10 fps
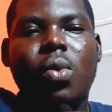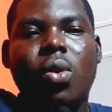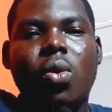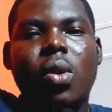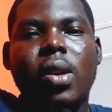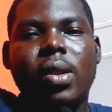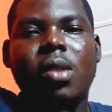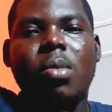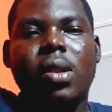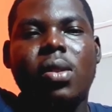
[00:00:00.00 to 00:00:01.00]
it got
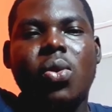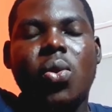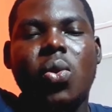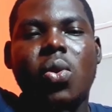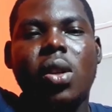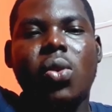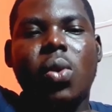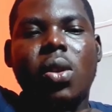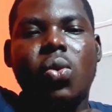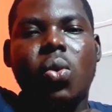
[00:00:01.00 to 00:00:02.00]
intimate. So in
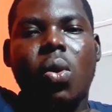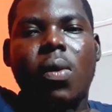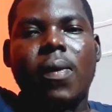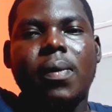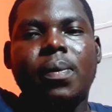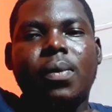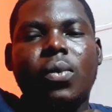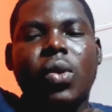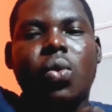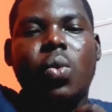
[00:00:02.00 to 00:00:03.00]
2012,
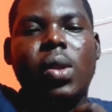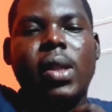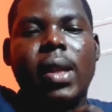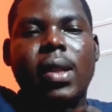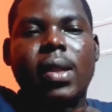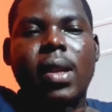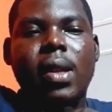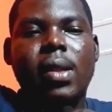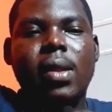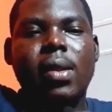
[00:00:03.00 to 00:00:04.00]
we started
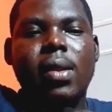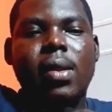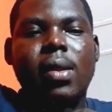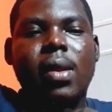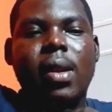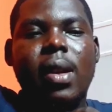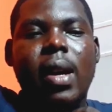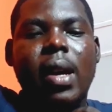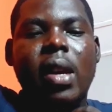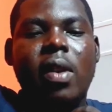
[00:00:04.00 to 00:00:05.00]
dating.
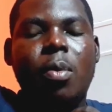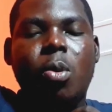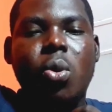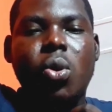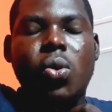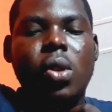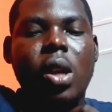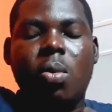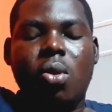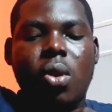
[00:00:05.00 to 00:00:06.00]
I never proposed
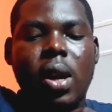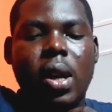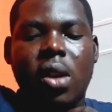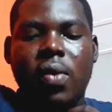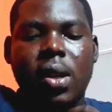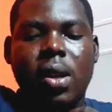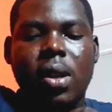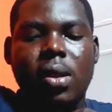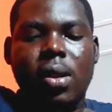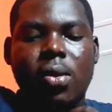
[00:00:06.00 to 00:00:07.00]
to Deborah, I never
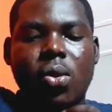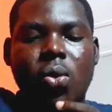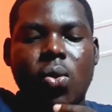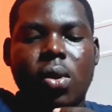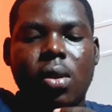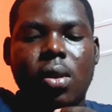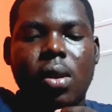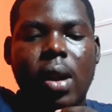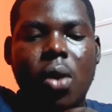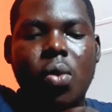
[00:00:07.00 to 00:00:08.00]
did anything. So
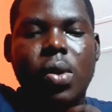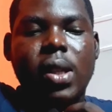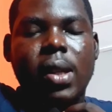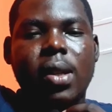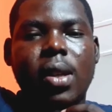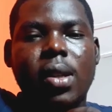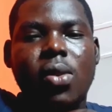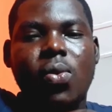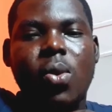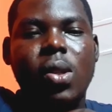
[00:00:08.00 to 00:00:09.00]
how we started
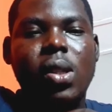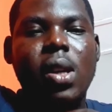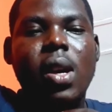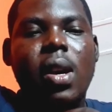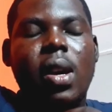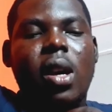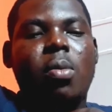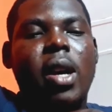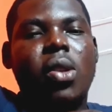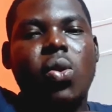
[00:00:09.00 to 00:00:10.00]
dating was,
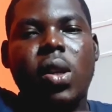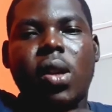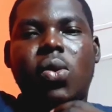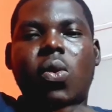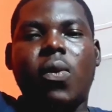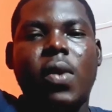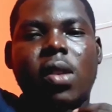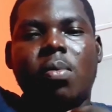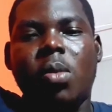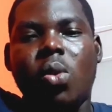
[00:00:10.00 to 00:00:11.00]
I told her to
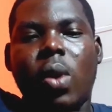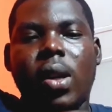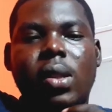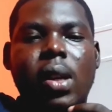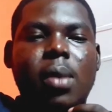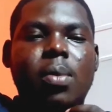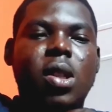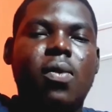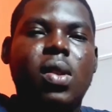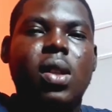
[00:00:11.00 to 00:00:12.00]
visit me one
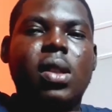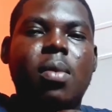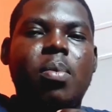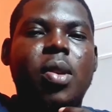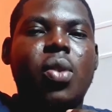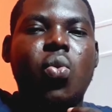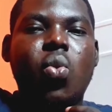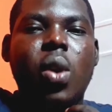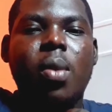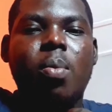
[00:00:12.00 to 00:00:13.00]
time. She visited me.
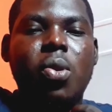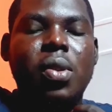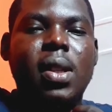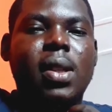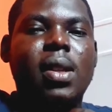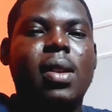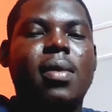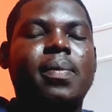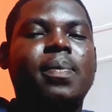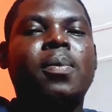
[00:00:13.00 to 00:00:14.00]
We were both
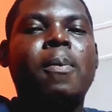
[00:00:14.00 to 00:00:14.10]
sitting